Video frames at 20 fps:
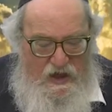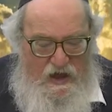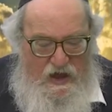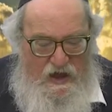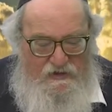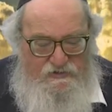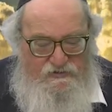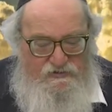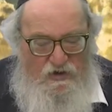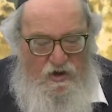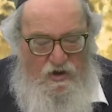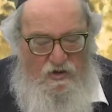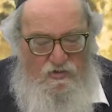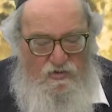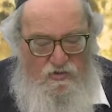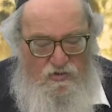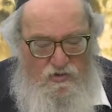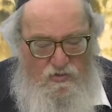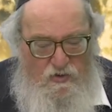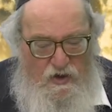Atahu
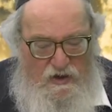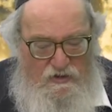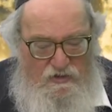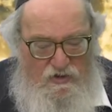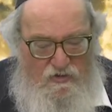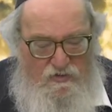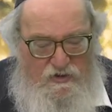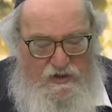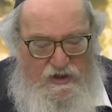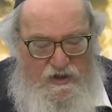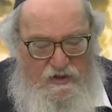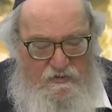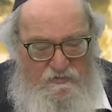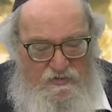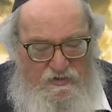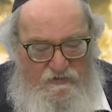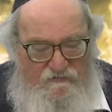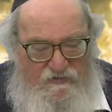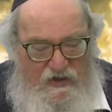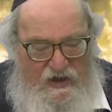Elokim
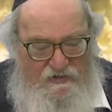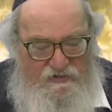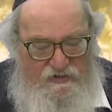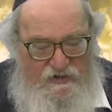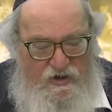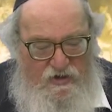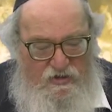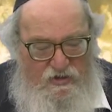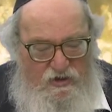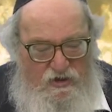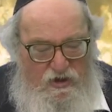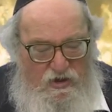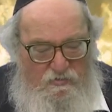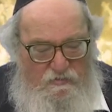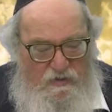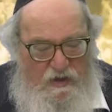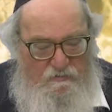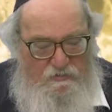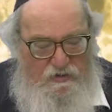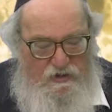levadcha l'chol
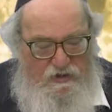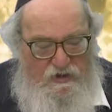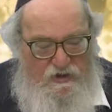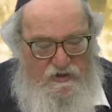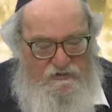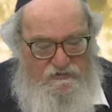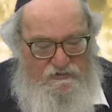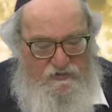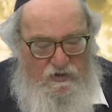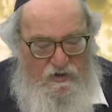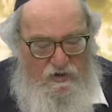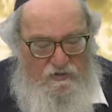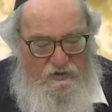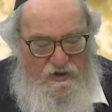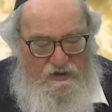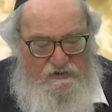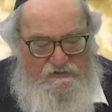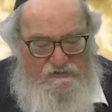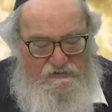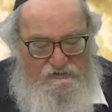mamlecha
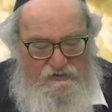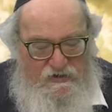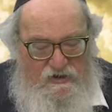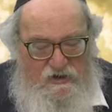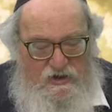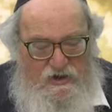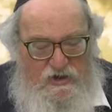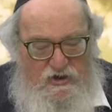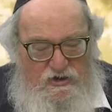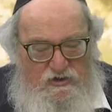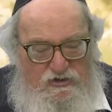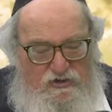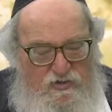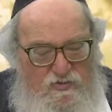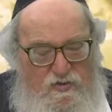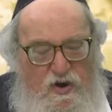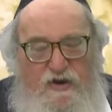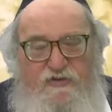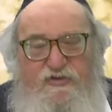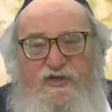yisaharetz.
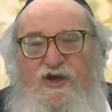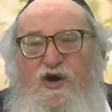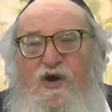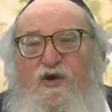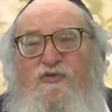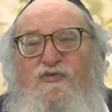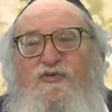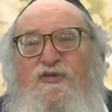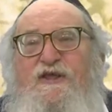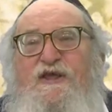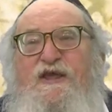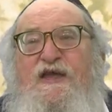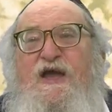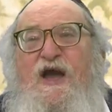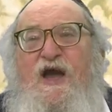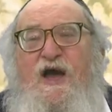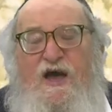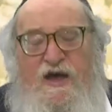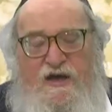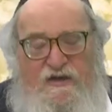You are the only
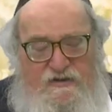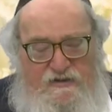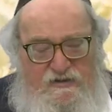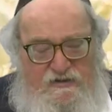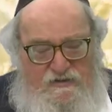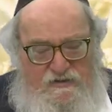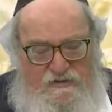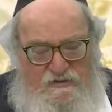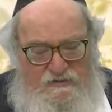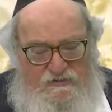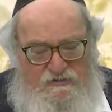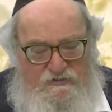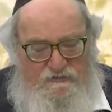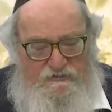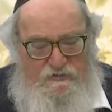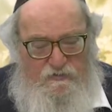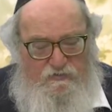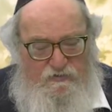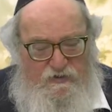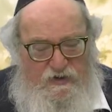God, the
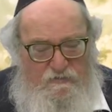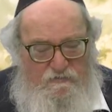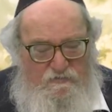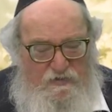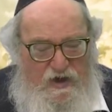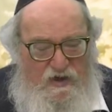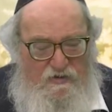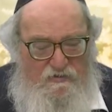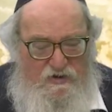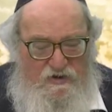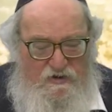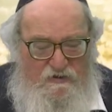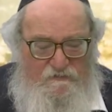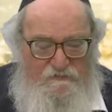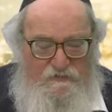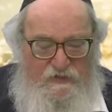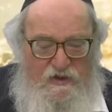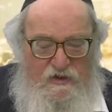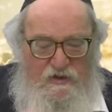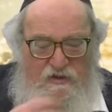supreme power,
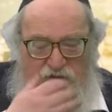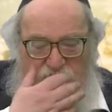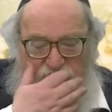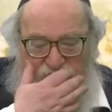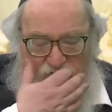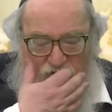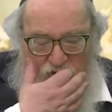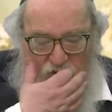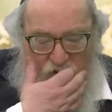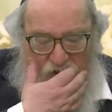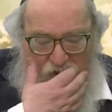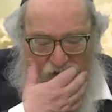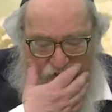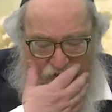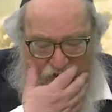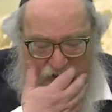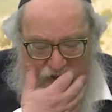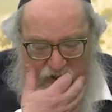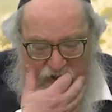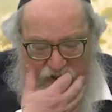for all
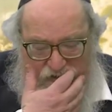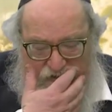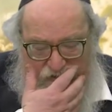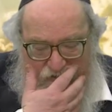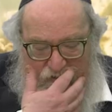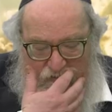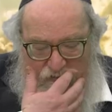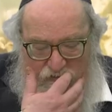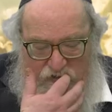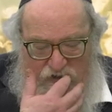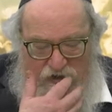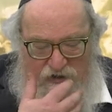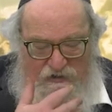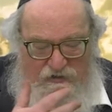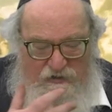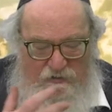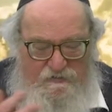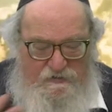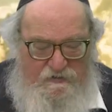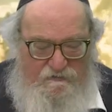the
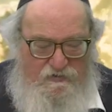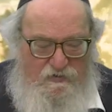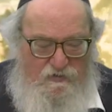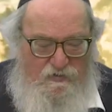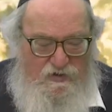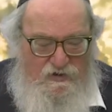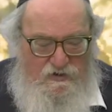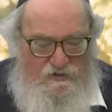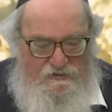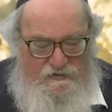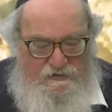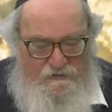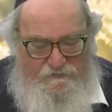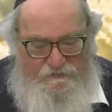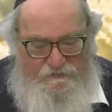kingdoms of the world.